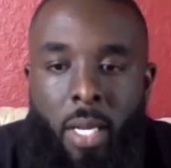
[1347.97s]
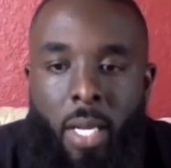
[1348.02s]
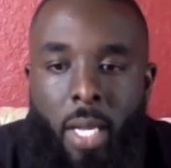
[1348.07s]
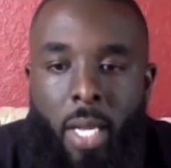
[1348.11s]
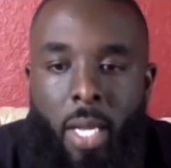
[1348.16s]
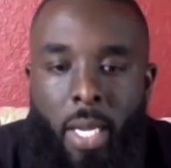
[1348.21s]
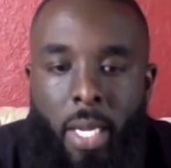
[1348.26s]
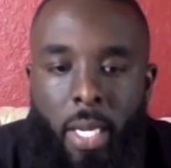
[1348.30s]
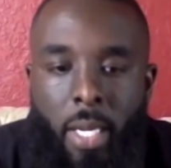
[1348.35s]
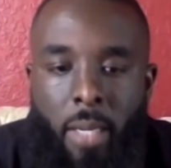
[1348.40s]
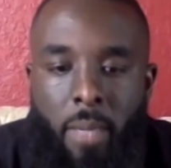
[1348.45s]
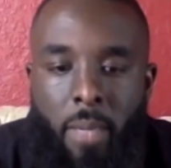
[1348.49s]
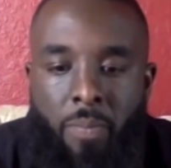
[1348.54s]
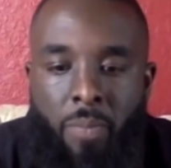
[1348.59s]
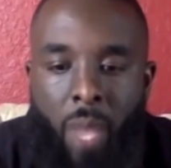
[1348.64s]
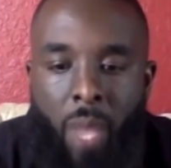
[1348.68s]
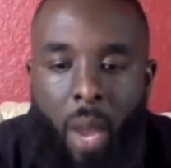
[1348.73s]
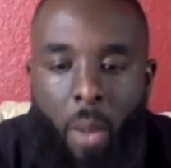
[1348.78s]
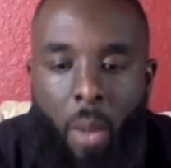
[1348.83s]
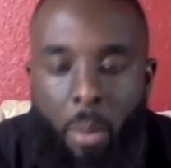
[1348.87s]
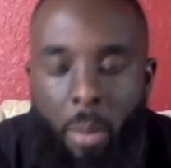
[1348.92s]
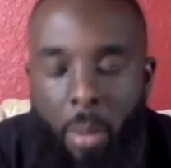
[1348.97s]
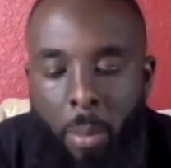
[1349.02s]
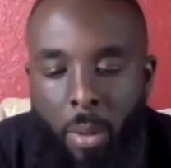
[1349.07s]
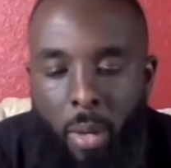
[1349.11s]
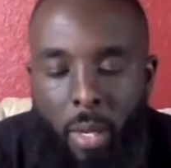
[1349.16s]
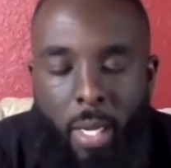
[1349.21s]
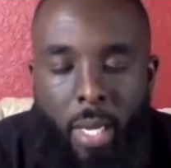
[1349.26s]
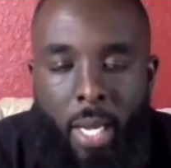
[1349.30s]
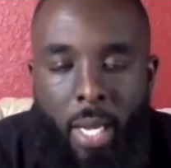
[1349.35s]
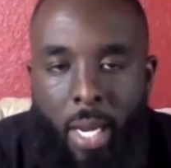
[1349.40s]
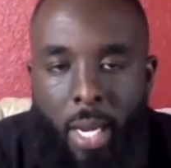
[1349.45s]
And I remember
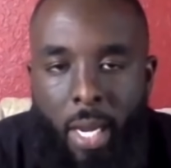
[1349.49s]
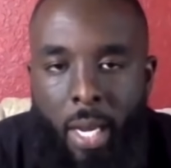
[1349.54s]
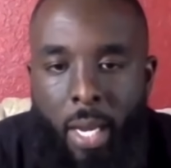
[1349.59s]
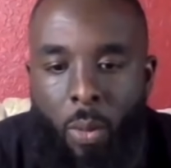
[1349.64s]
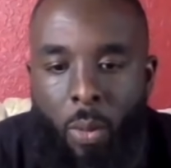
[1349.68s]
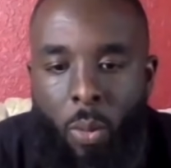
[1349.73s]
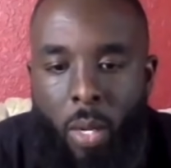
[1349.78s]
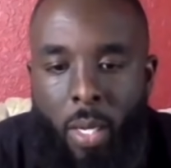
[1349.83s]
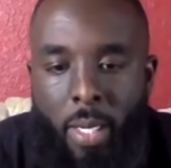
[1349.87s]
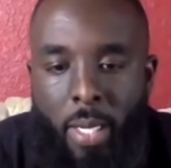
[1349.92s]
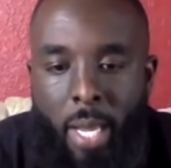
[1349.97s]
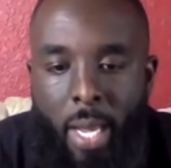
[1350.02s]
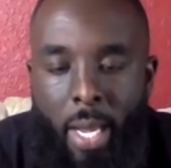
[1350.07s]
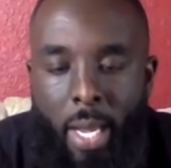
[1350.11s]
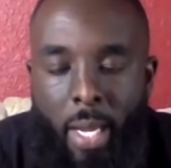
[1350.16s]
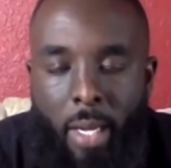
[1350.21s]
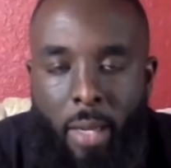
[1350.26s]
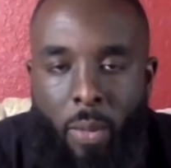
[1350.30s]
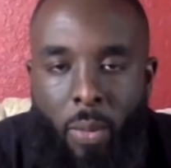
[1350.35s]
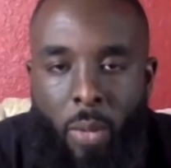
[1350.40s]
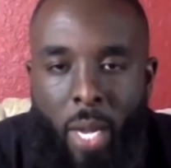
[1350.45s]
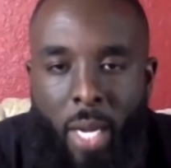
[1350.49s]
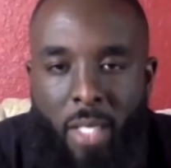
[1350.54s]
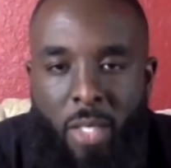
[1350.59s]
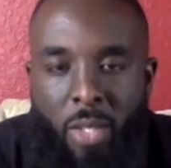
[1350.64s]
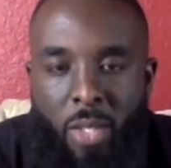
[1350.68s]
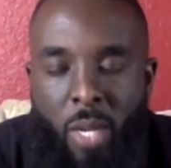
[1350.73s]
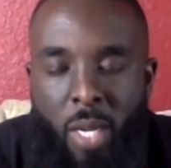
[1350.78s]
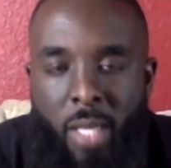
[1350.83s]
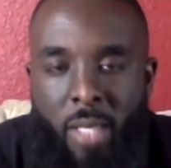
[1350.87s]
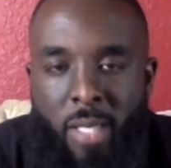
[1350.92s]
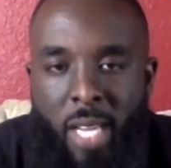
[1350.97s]
a kid one day, we had a
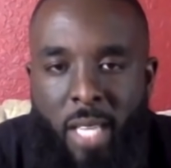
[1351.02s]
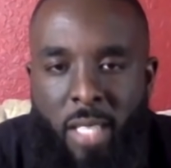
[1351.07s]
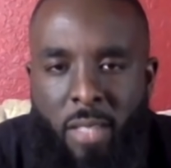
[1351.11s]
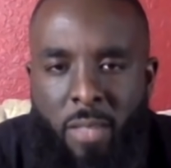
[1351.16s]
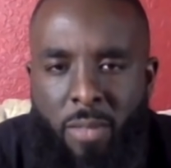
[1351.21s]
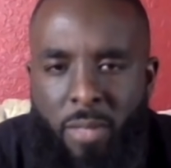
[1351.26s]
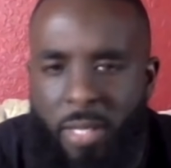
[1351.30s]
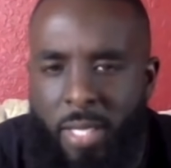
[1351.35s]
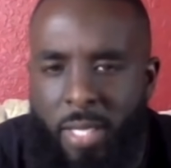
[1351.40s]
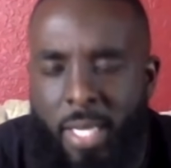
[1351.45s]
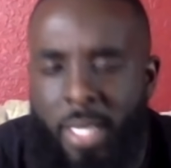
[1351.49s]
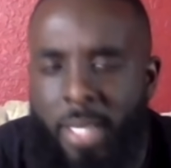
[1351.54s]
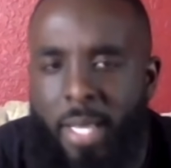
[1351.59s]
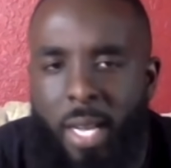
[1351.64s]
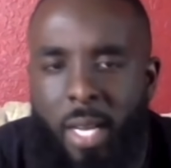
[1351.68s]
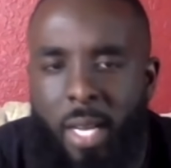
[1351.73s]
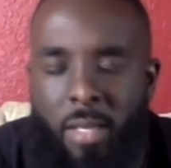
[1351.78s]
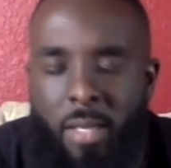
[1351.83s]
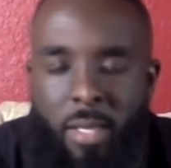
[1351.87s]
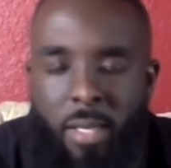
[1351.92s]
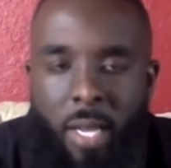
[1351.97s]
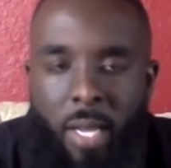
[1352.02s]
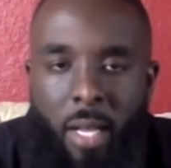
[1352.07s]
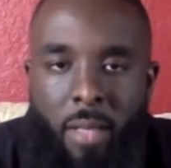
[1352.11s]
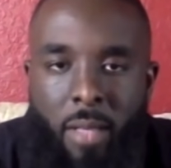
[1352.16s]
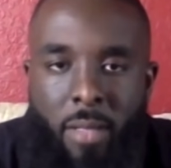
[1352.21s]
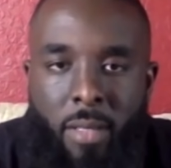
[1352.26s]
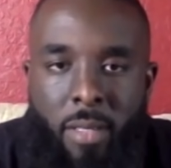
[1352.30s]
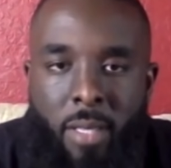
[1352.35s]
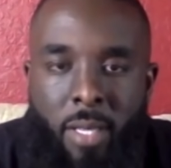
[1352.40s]
transaction for $10,000